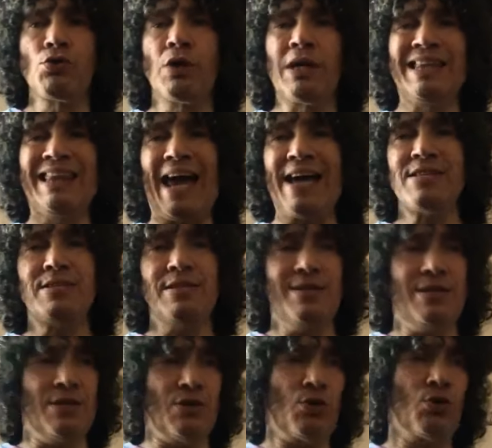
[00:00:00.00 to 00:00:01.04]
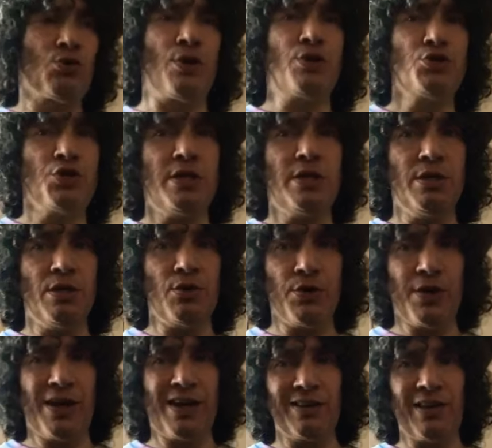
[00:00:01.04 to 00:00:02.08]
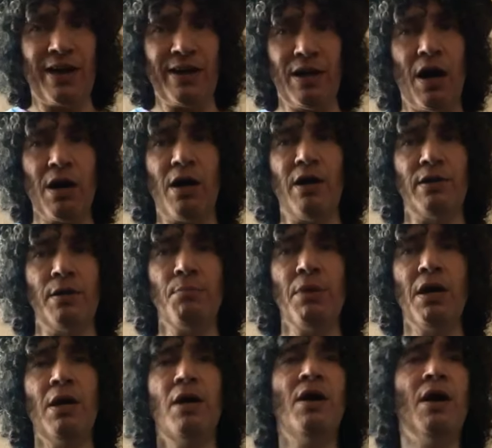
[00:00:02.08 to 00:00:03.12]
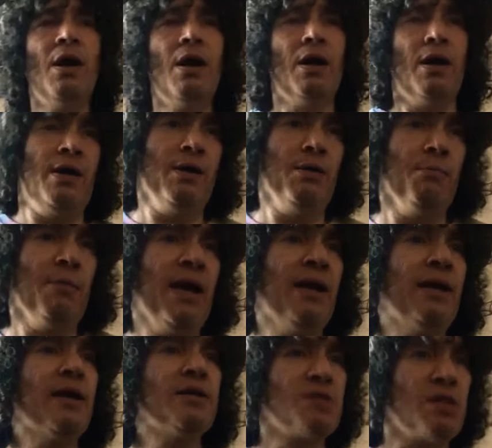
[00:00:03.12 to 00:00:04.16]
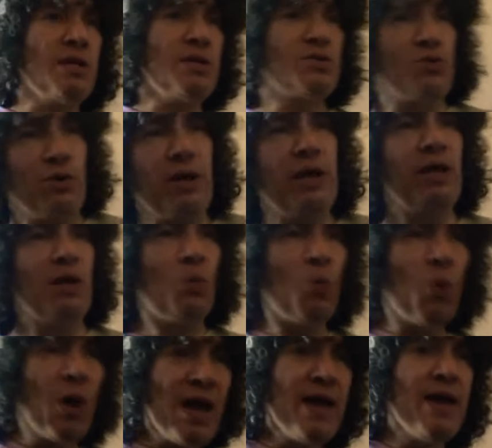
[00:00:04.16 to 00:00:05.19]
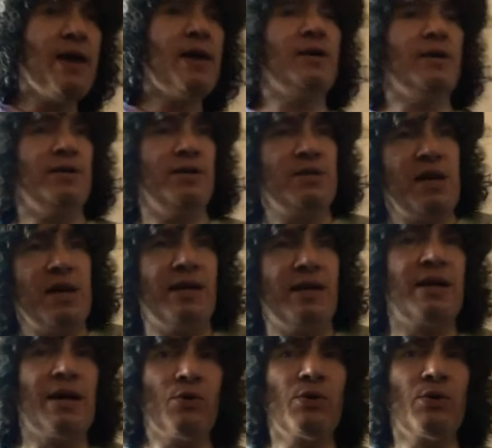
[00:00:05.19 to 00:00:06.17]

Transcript: glassy and crunchy, you know, you could like knock on them. And as they start getting wet, and you take it out